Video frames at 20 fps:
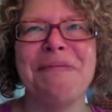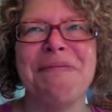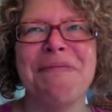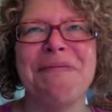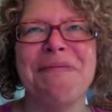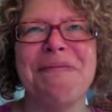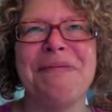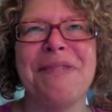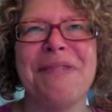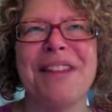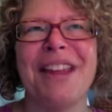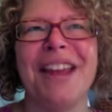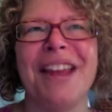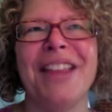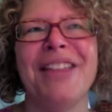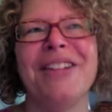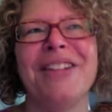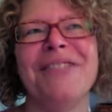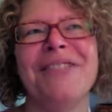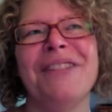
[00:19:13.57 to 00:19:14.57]
in their
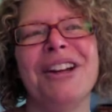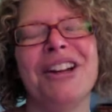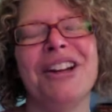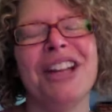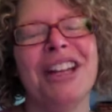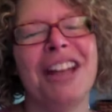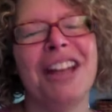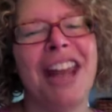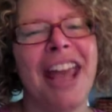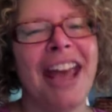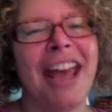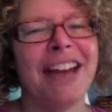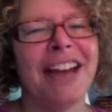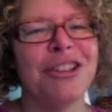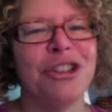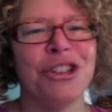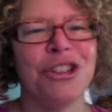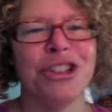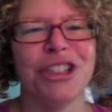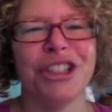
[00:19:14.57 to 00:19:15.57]
very
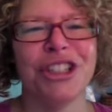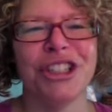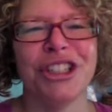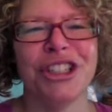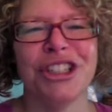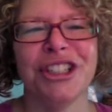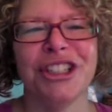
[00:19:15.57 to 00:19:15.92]
natural